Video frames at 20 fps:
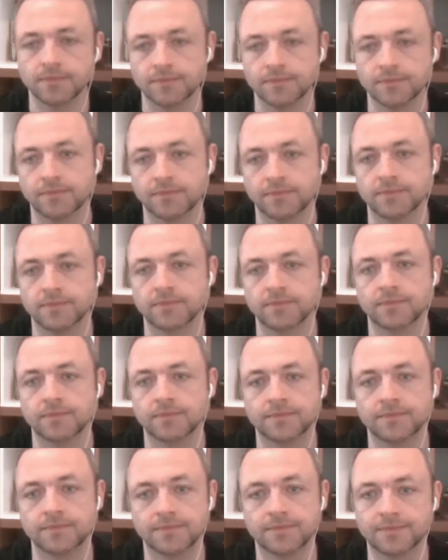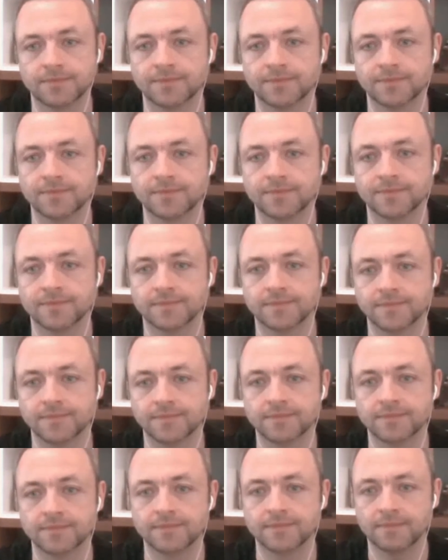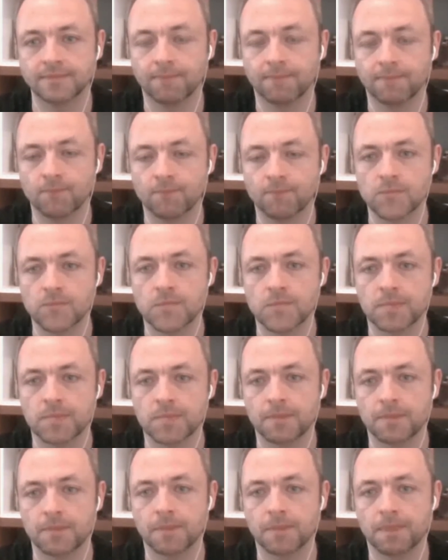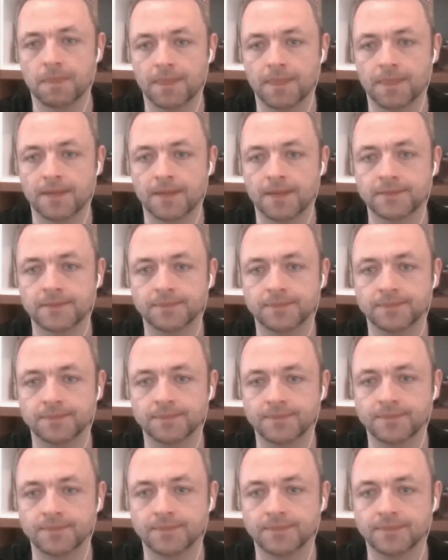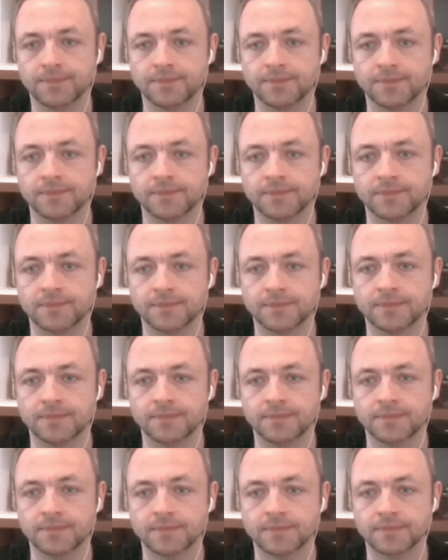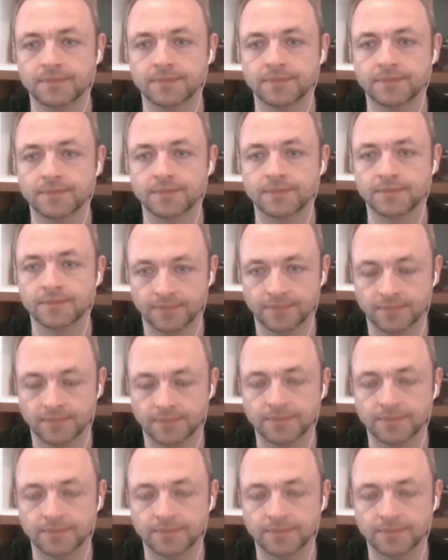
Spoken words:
(silent)